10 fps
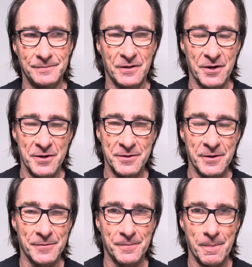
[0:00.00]
I don't
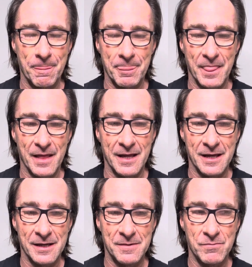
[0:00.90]
know.
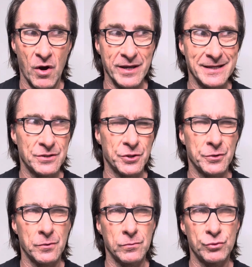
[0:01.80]
Uh, my
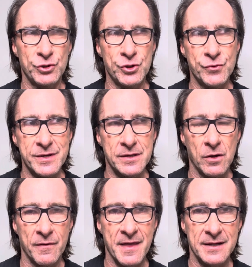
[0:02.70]
internal jury
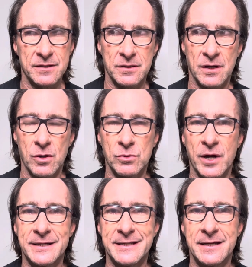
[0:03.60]
on that whole
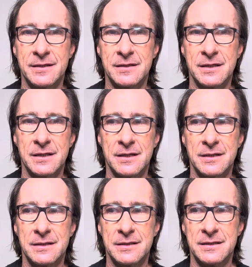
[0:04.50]
idea
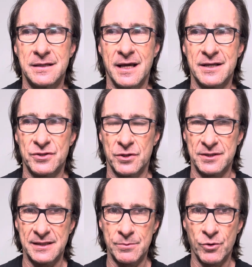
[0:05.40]
has not
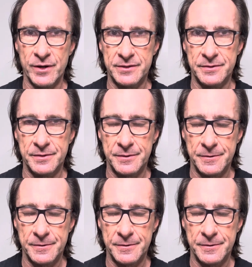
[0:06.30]
deliberated.